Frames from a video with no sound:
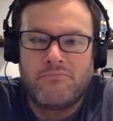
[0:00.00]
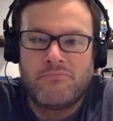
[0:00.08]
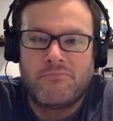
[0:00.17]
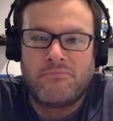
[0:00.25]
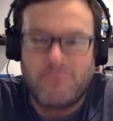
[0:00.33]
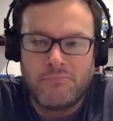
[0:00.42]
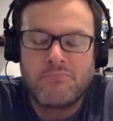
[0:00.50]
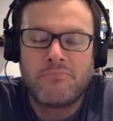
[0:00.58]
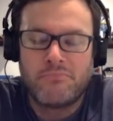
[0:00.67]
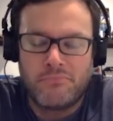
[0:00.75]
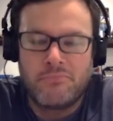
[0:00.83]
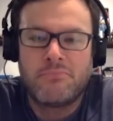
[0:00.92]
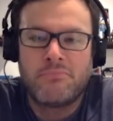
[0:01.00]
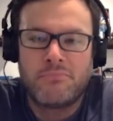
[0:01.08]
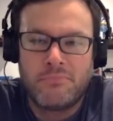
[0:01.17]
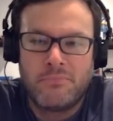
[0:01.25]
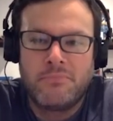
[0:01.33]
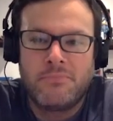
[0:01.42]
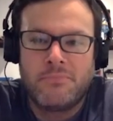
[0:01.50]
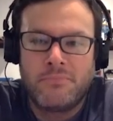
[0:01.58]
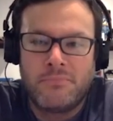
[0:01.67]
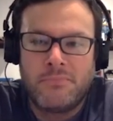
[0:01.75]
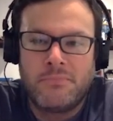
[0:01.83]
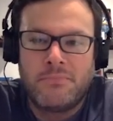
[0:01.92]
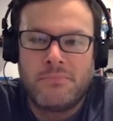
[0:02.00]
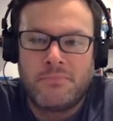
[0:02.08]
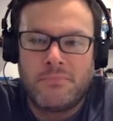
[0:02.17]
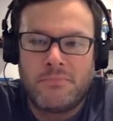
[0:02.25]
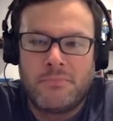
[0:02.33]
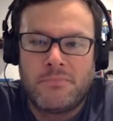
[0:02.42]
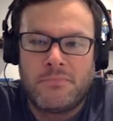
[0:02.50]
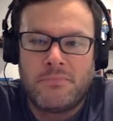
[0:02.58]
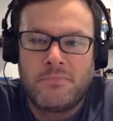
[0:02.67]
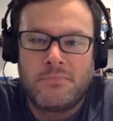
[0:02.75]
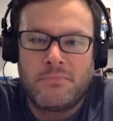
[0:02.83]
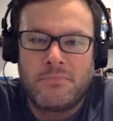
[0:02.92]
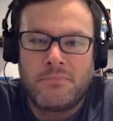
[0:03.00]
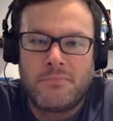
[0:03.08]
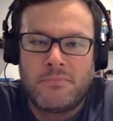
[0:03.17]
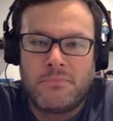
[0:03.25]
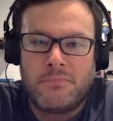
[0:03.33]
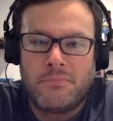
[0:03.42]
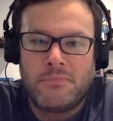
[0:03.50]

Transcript: No words are spoken by the person on screen.